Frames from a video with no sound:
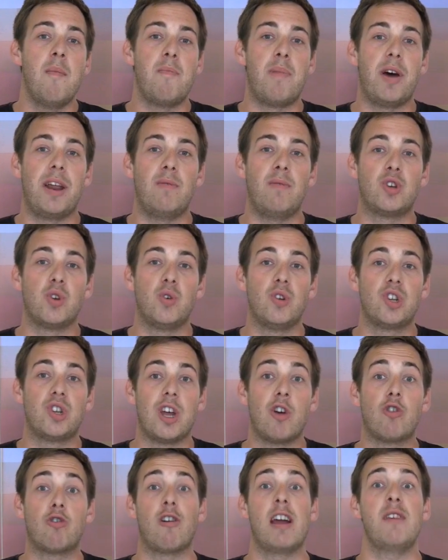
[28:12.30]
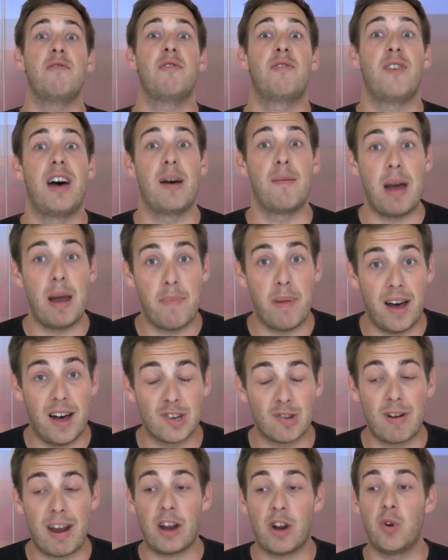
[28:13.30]
But it was also great for
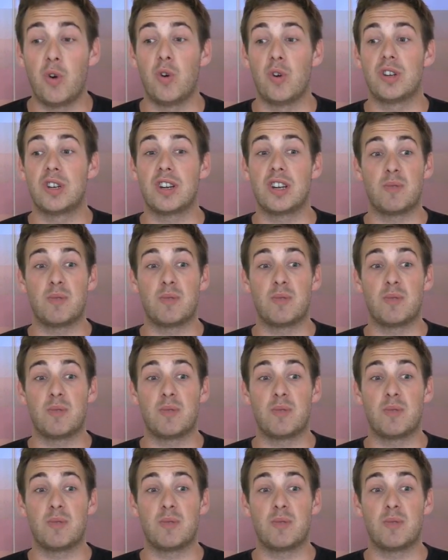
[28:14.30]
Findmypast records